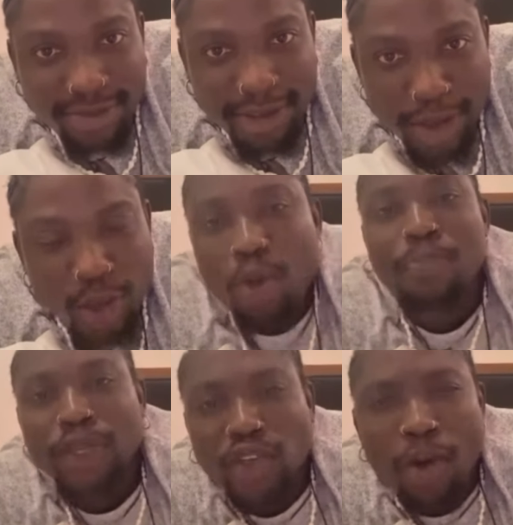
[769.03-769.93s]
So,
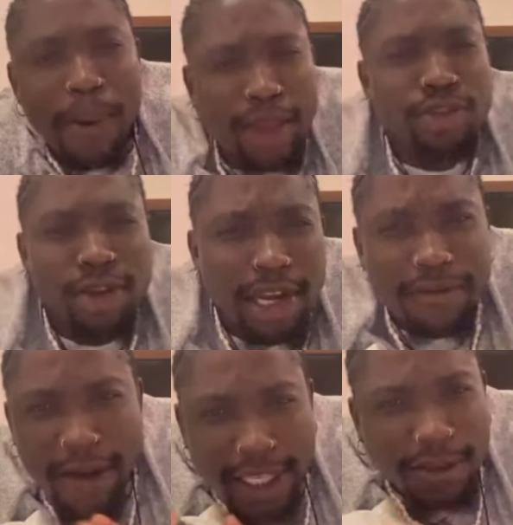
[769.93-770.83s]
Bishop, are you really
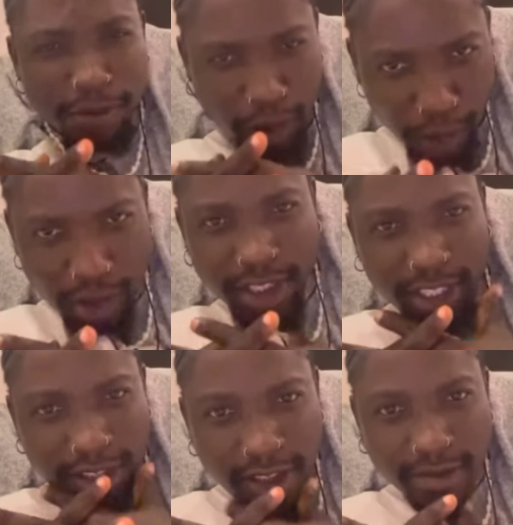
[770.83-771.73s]
fighting for
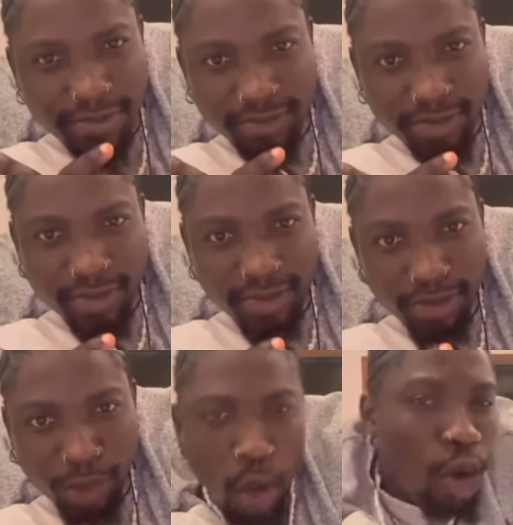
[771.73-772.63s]
justice?
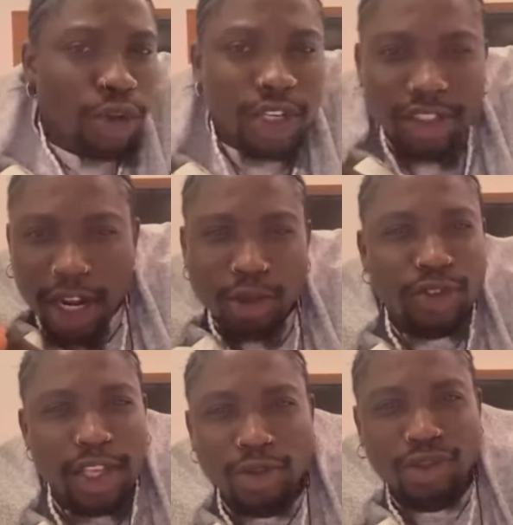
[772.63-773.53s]
Or you try to
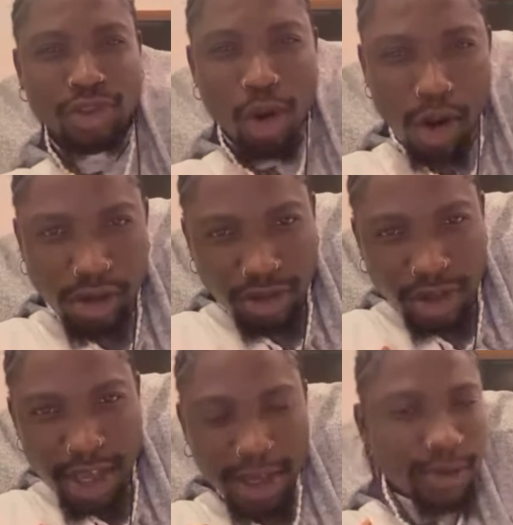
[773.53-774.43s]
settle scores
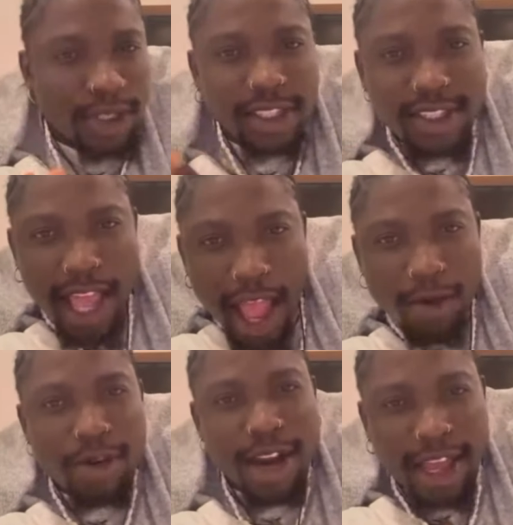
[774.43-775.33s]
with this guy
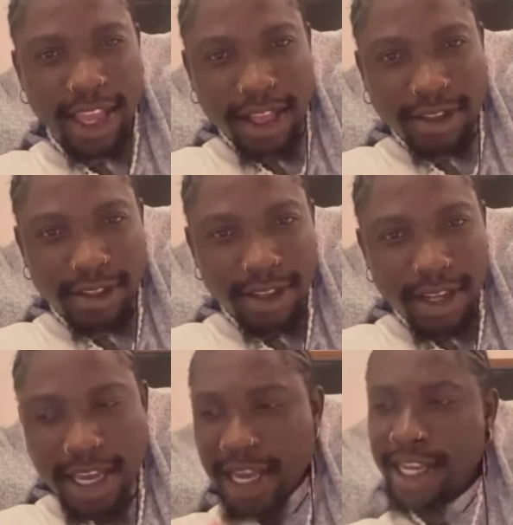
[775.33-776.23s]
who won't get?
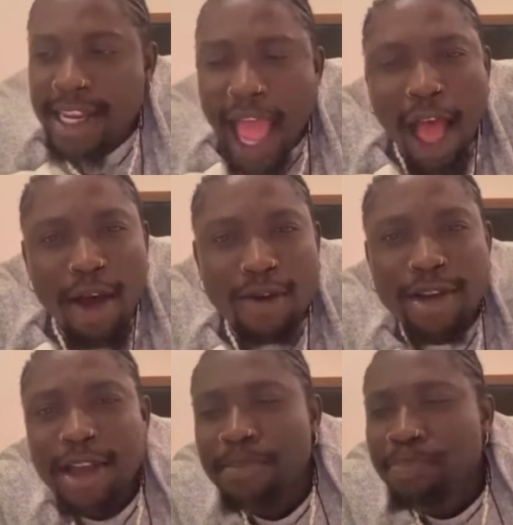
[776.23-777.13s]
Now,
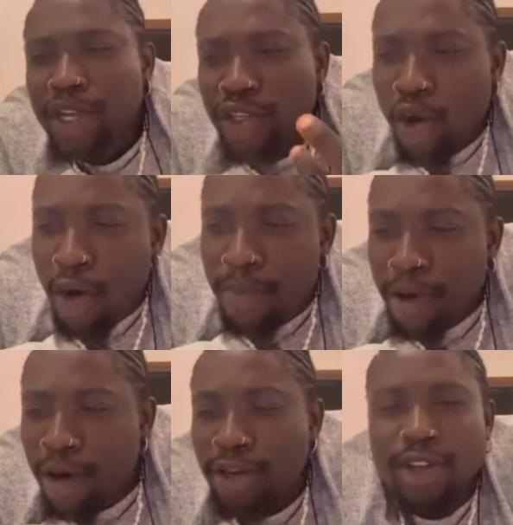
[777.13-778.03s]
Bishop,
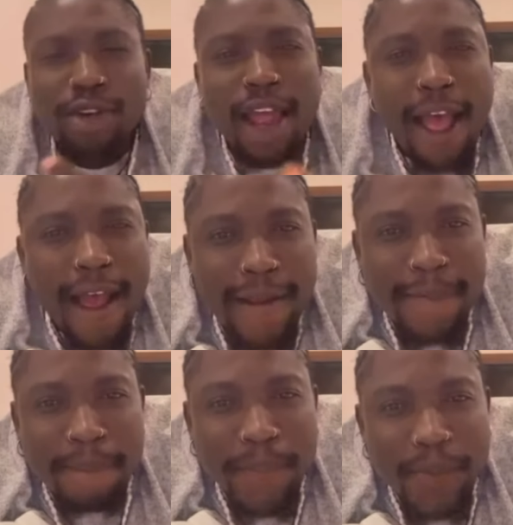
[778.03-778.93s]
on the other
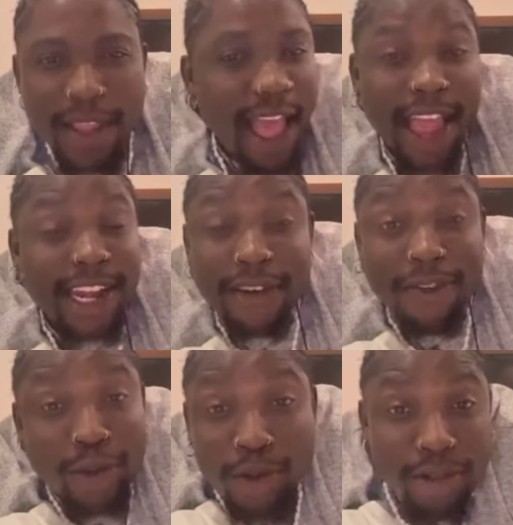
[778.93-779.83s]
hand, I
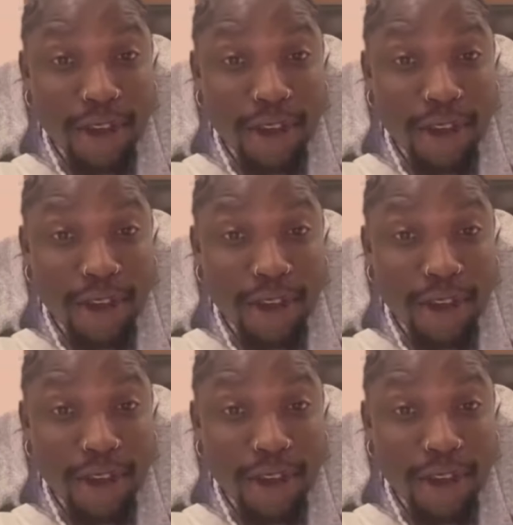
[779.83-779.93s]
never told you